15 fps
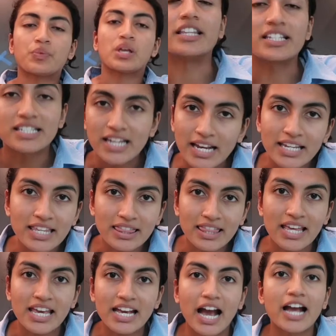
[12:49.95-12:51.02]
The second
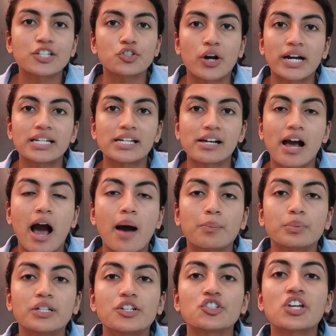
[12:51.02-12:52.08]
thing I try to
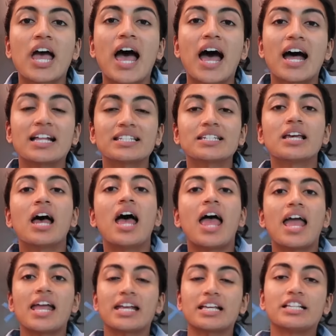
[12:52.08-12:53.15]
accomplish at
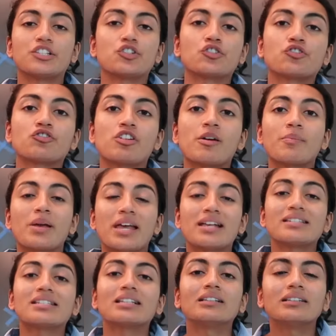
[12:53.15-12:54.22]
a internship
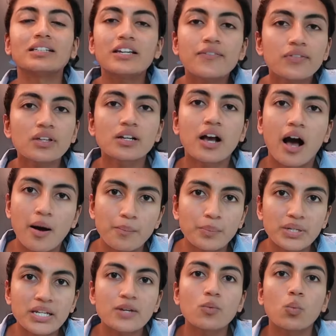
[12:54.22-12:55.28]
is to leave the
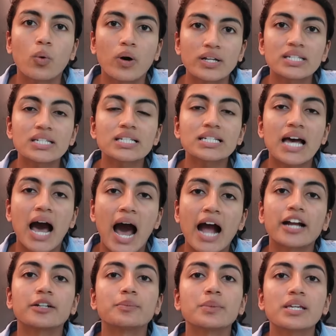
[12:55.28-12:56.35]
company wanting to
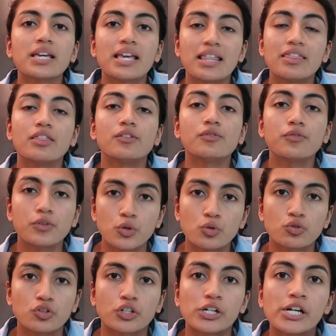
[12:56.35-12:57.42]
hire me in the
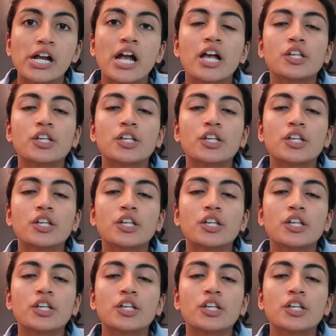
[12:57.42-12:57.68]
future.